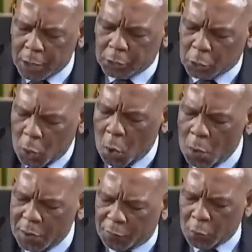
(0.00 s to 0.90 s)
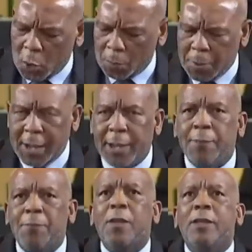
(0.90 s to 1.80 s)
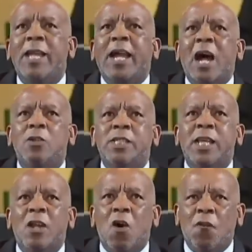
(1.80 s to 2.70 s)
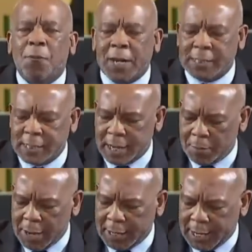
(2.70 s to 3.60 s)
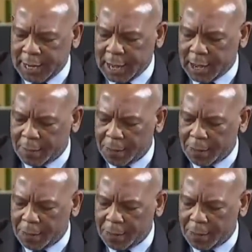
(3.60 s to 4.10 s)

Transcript: drawing from the counsel of President Mandela.